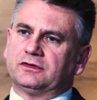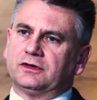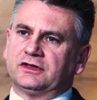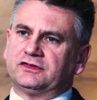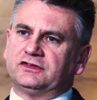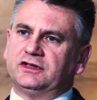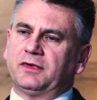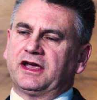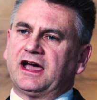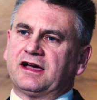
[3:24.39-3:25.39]
a city
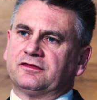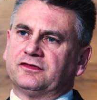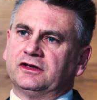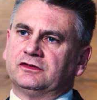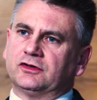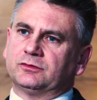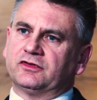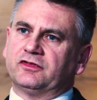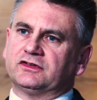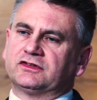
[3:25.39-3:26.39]
may have in terms
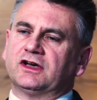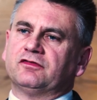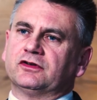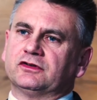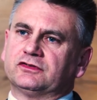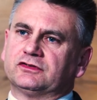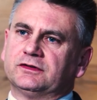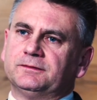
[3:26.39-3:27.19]
of its governance.